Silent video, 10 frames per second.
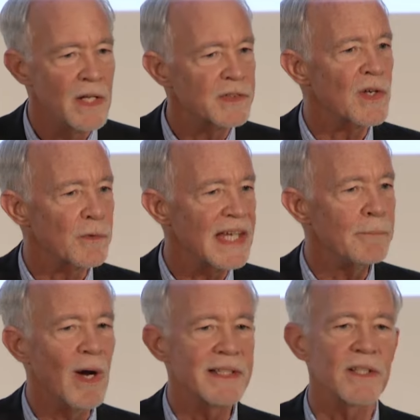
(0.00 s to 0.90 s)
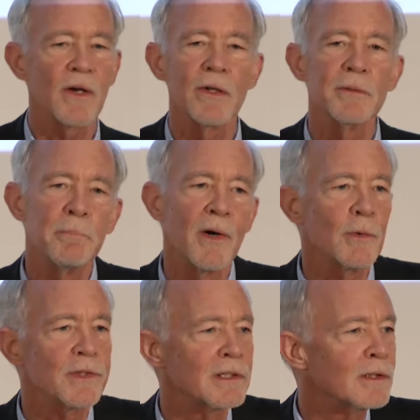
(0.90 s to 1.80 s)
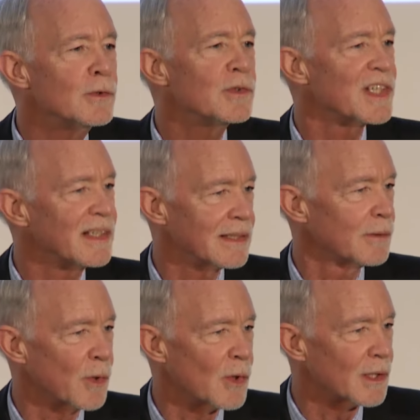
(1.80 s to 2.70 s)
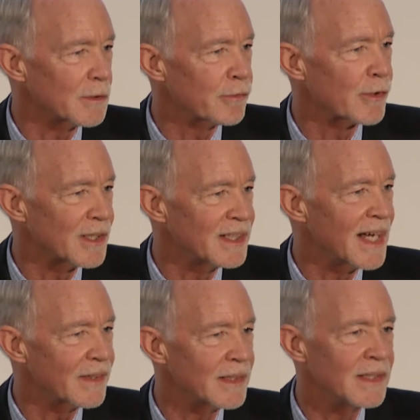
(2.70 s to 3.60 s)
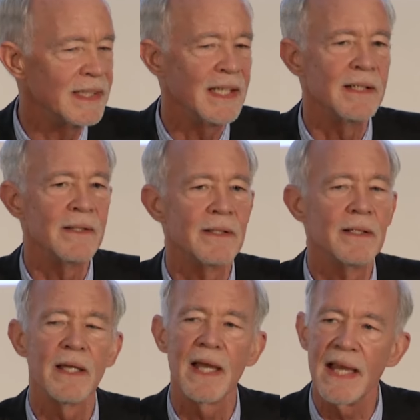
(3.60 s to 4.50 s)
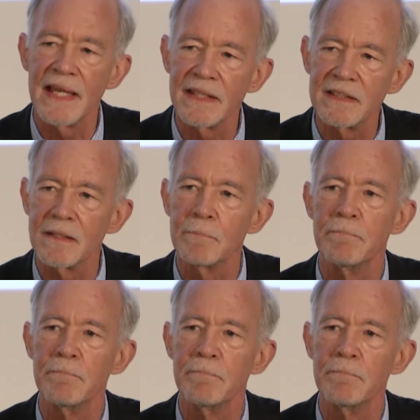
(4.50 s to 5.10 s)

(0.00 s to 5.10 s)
So they went on both losing the war for another year and